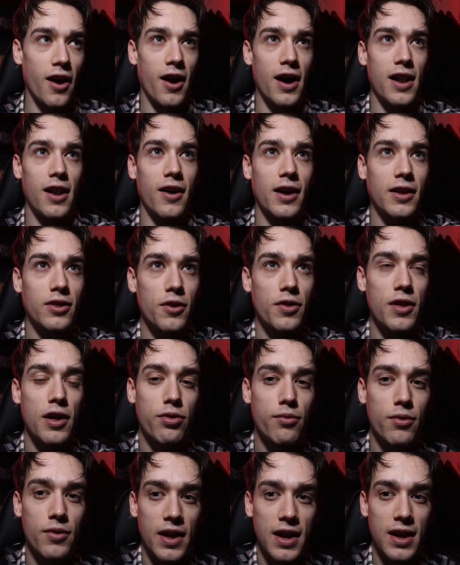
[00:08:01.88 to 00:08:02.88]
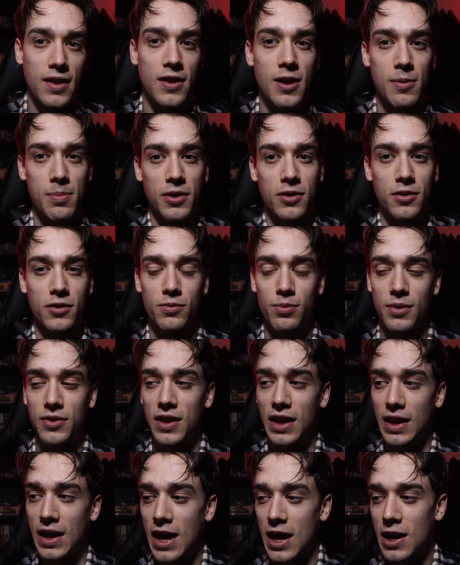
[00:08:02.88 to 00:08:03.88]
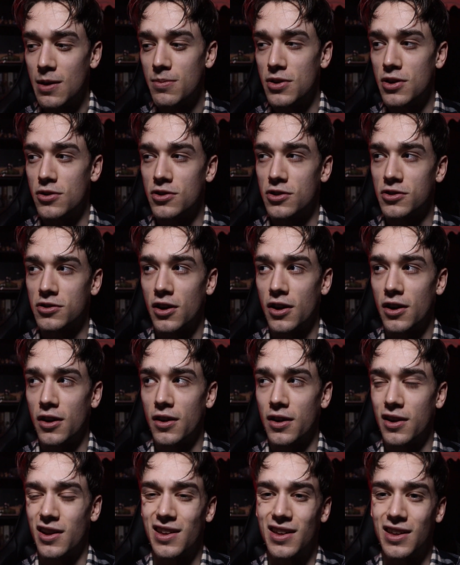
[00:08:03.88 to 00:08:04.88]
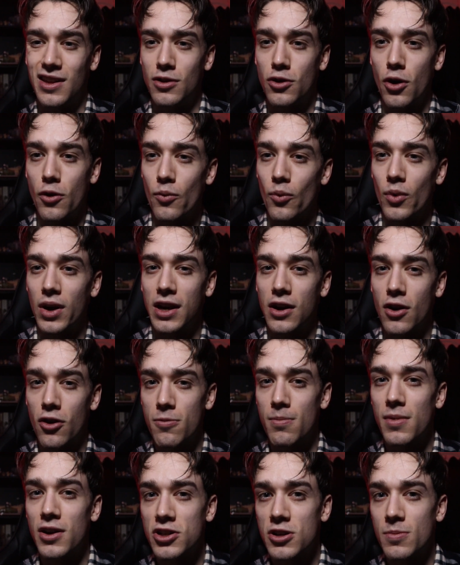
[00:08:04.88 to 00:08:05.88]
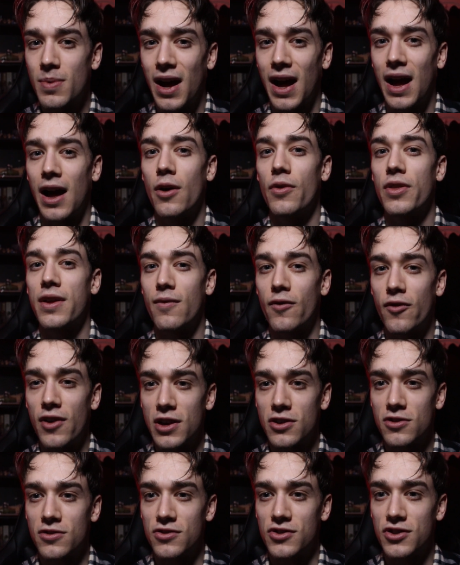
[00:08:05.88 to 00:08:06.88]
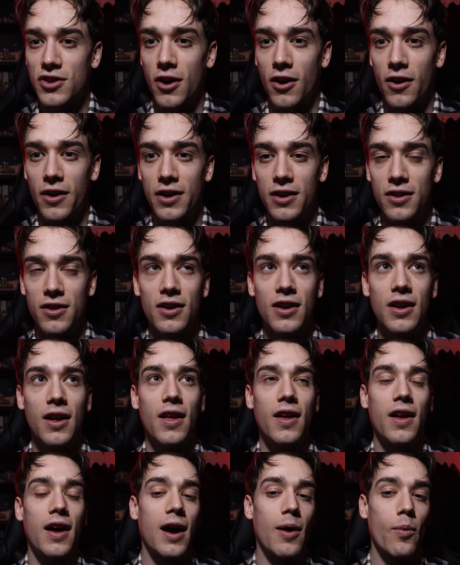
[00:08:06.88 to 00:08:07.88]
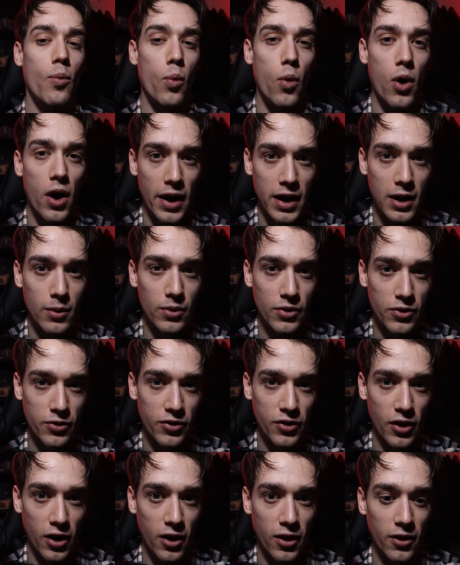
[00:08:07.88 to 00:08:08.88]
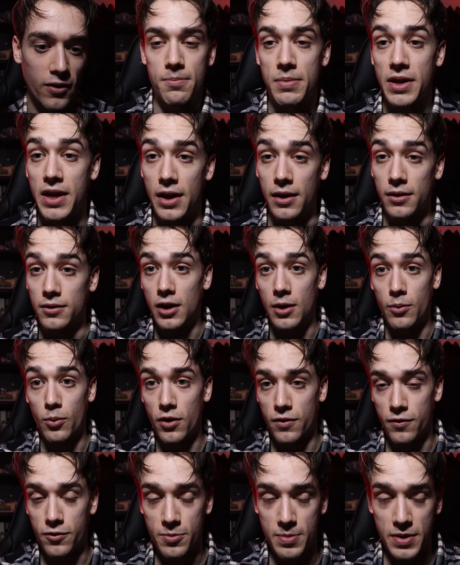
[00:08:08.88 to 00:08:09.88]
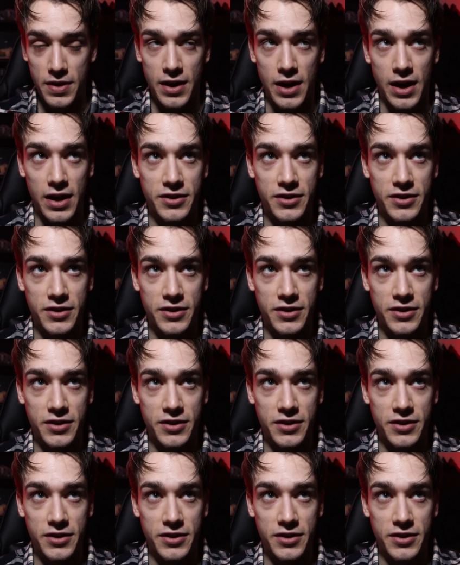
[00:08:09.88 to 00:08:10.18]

I like that they threw that in there, because with the game you're just kind of like, you don't really know much about how the infection started and why it would start. But yeah, I waffled a bit there.